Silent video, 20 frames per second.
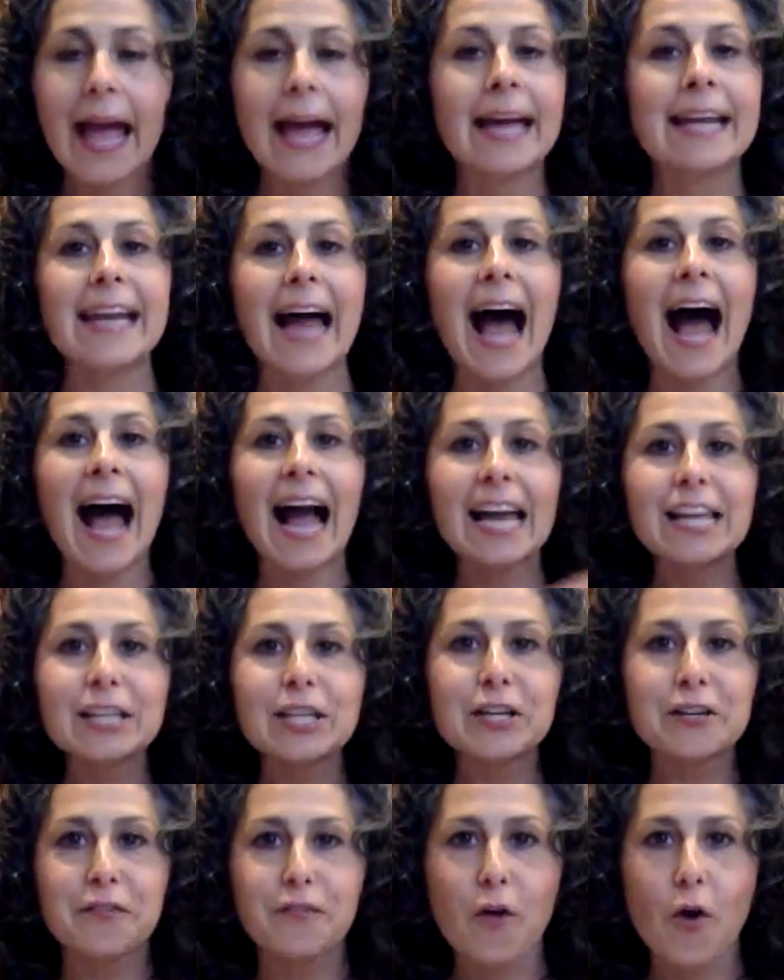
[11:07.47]
And I
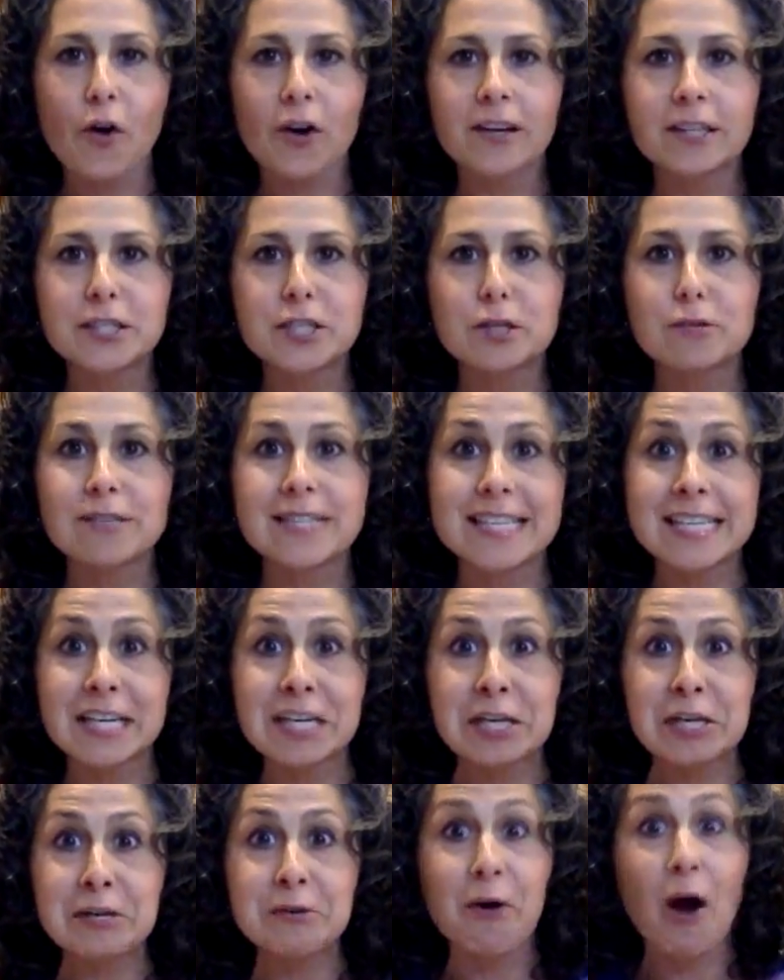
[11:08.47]
look forward to
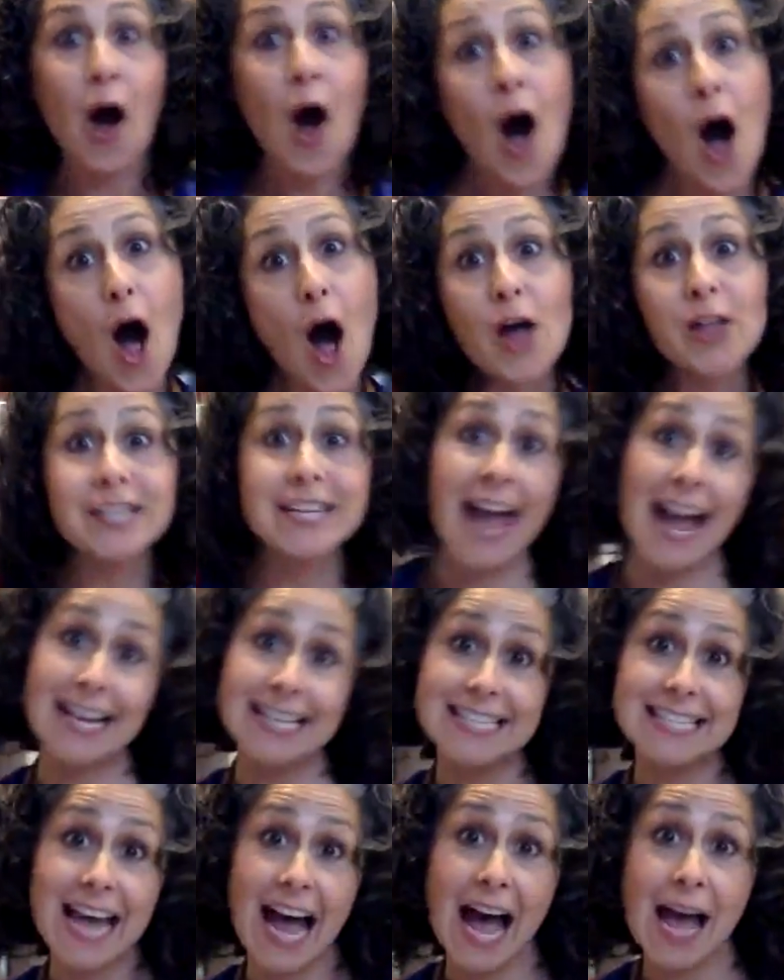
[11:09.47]
seeing you all
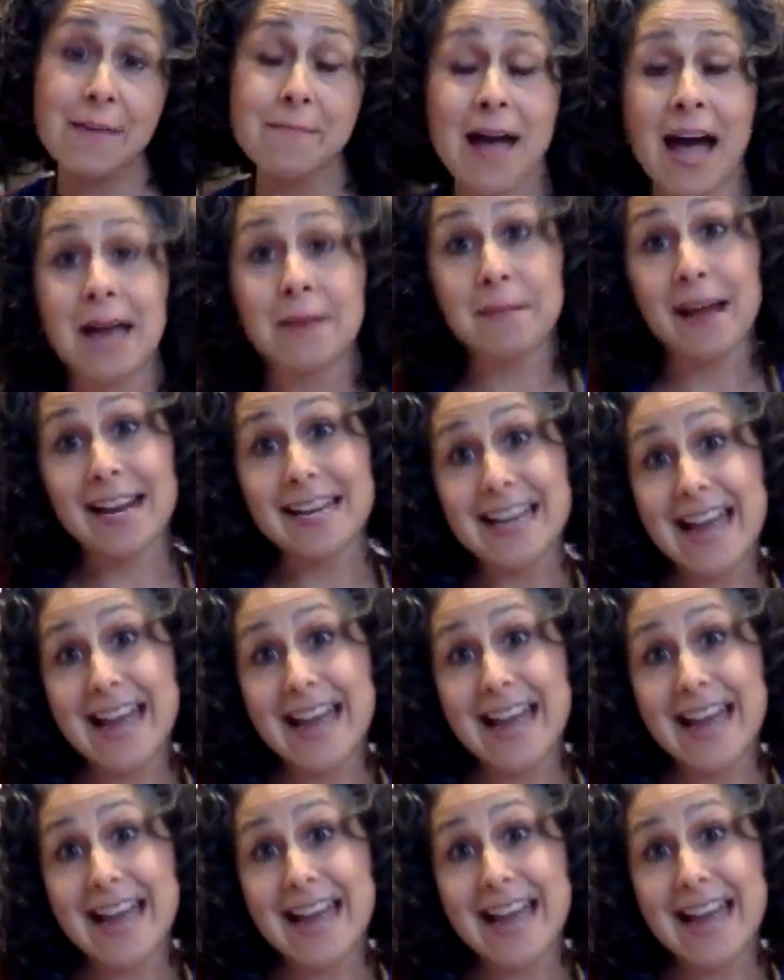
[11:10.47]
next time on my